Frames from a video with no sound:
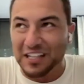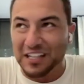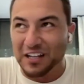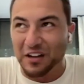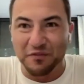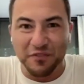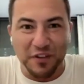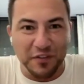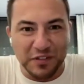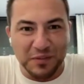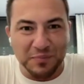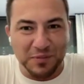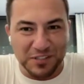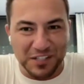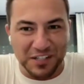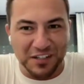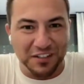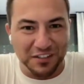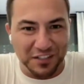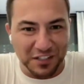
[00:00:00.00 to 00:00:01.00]
and like a
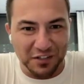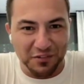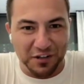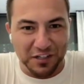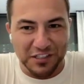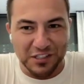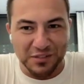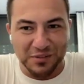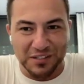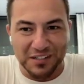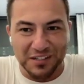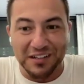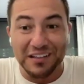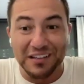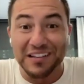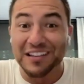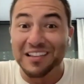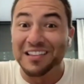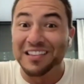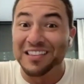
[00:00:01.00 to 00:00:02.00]
50% click rate to it.
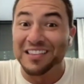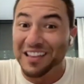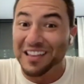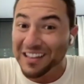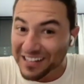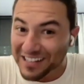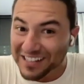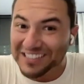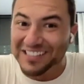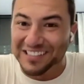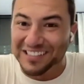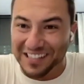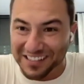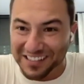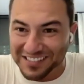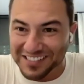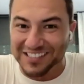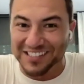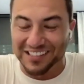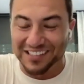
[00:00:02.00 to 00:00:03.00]
Then
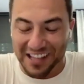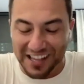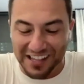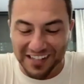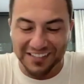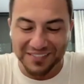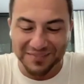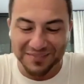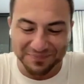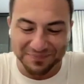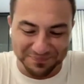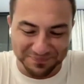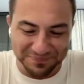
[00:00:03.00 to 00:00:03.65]
18,000 is a lot.